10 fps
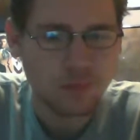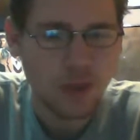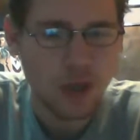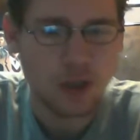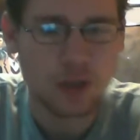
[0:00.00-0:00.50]

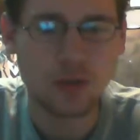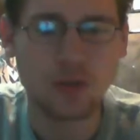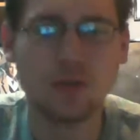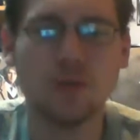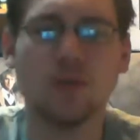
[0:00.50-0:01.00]
Hello,
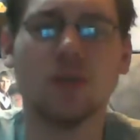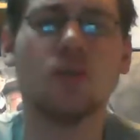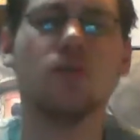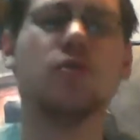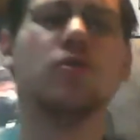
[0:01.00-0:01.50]

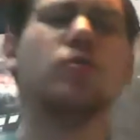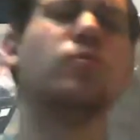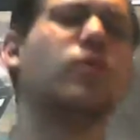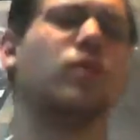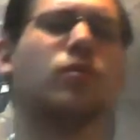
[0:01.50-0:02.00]

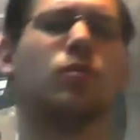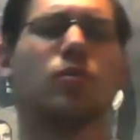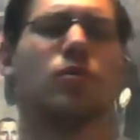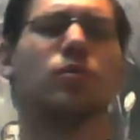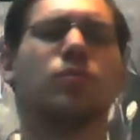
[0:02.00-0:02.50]
YouTube and
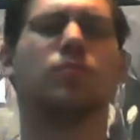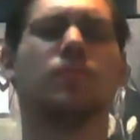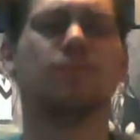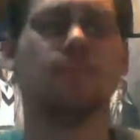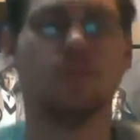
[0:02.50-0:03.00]
or
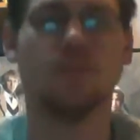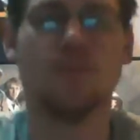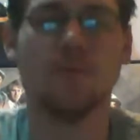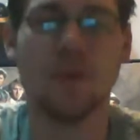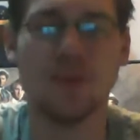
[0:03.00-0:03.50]

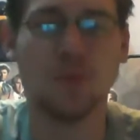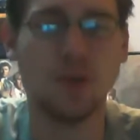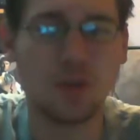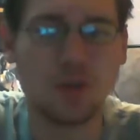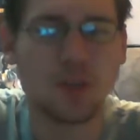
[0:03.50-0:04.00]

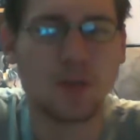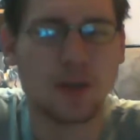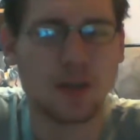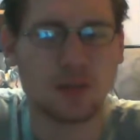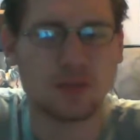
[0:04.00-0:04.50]
Facebook,
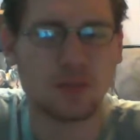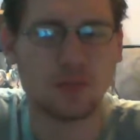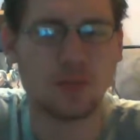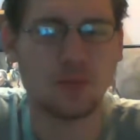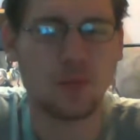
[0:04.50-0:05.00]
depending
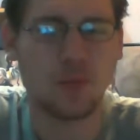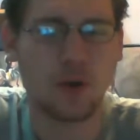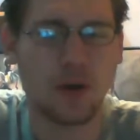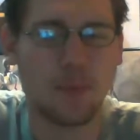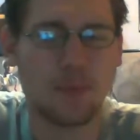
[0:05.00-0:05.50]
on
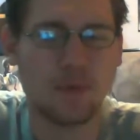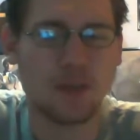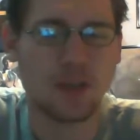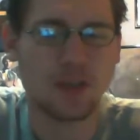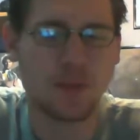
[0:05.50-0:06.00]
where I
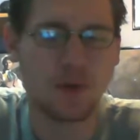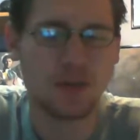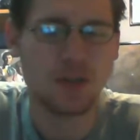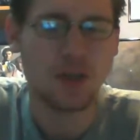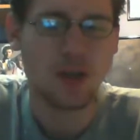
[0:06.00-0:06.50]
decide to post
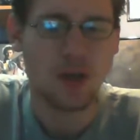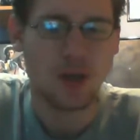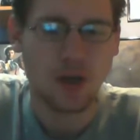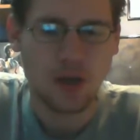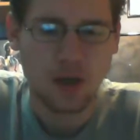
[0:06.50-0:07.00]
this.
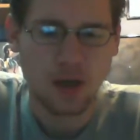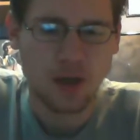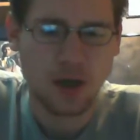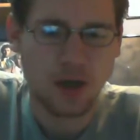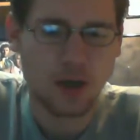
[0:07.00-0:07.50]

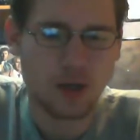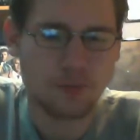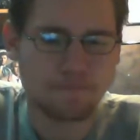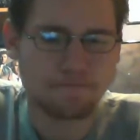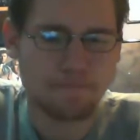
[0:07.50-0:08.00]

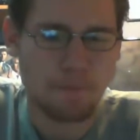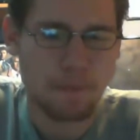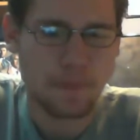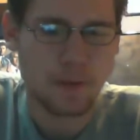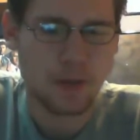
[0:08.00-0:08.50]
As
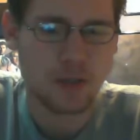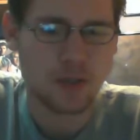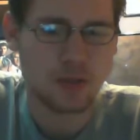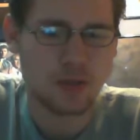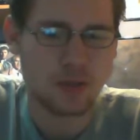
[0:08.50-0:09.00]

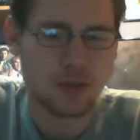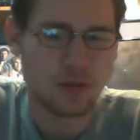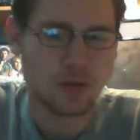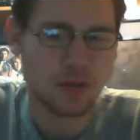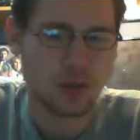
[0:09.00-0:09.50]

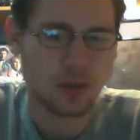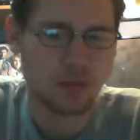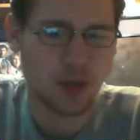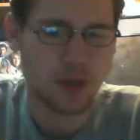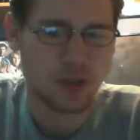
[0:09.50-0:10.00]
on
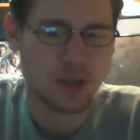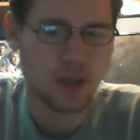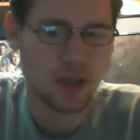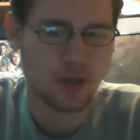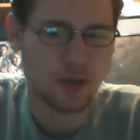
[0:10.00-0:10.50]
my
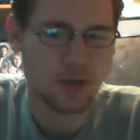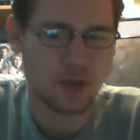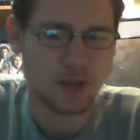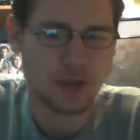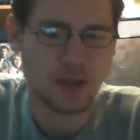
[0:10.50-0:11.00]
channel, you
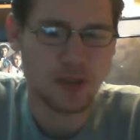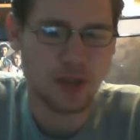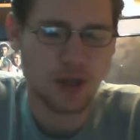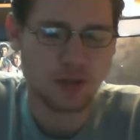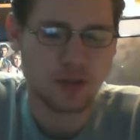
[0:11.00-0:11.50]
can see
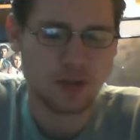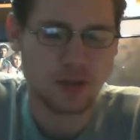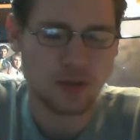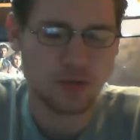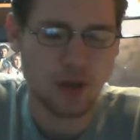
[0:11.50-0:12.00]
that
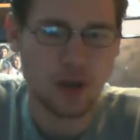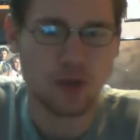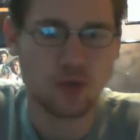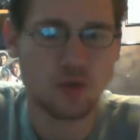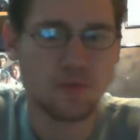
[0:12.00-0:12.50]
my
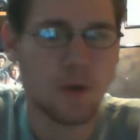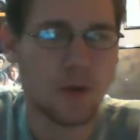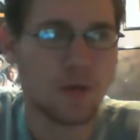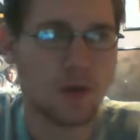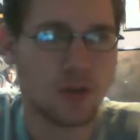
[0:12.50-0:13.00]
YouTube
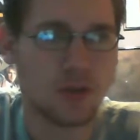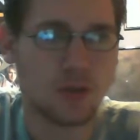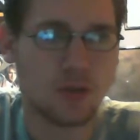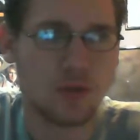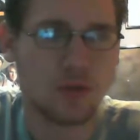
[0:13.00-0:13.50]
name
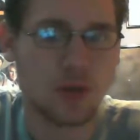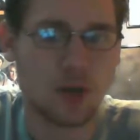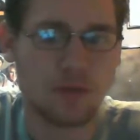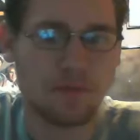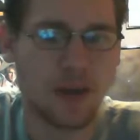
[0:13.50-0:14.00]
is
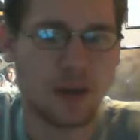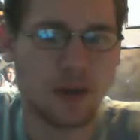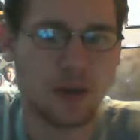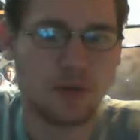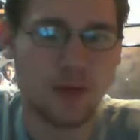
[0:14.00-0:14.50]
Dark
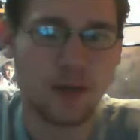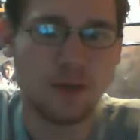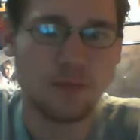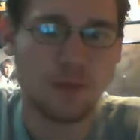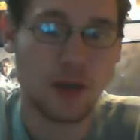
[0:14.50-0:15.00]
Vanguard
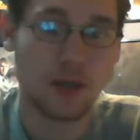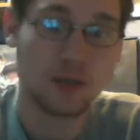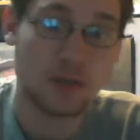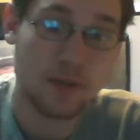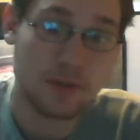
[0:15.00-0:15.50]
Ren. My
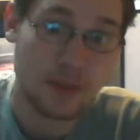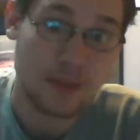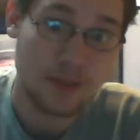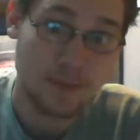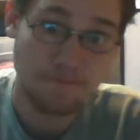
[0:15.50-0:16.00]
actual name is
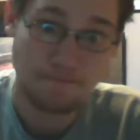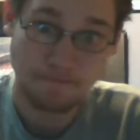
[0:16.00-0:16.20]
Edison.